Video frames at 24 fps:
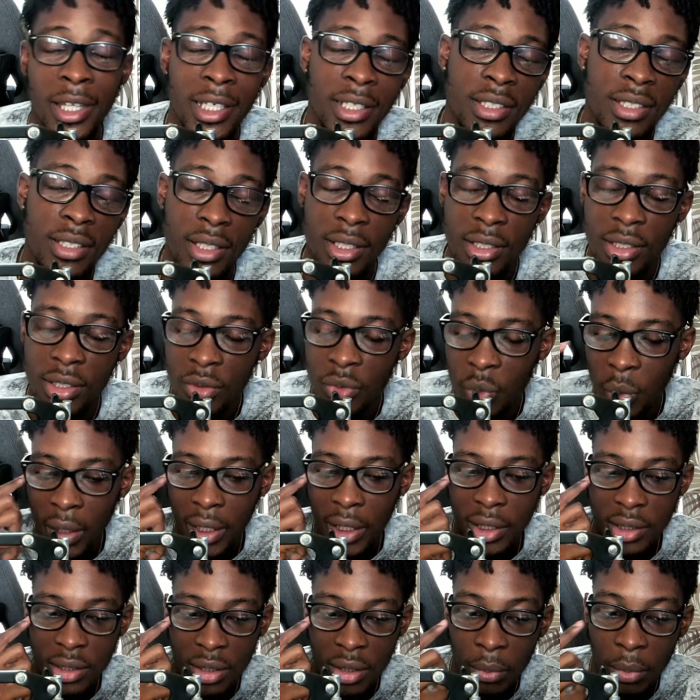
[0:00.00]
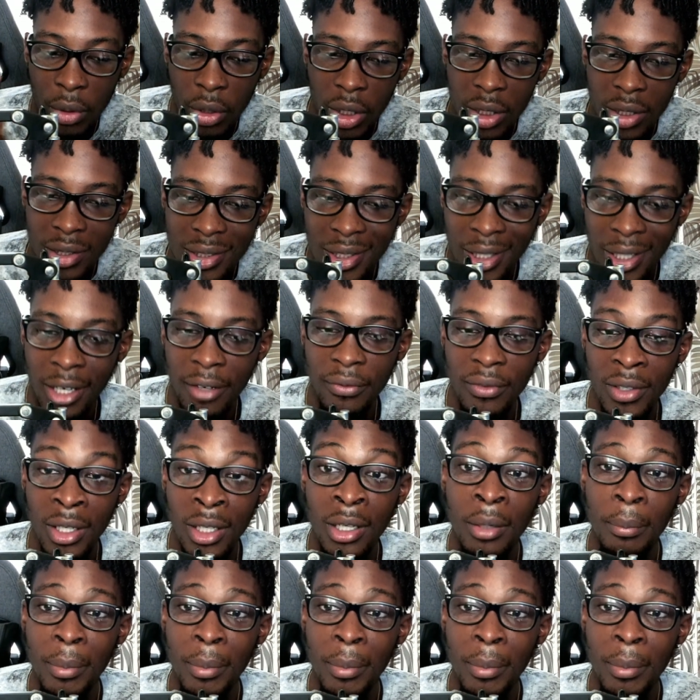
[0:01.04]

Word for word: this is why it's important to have kind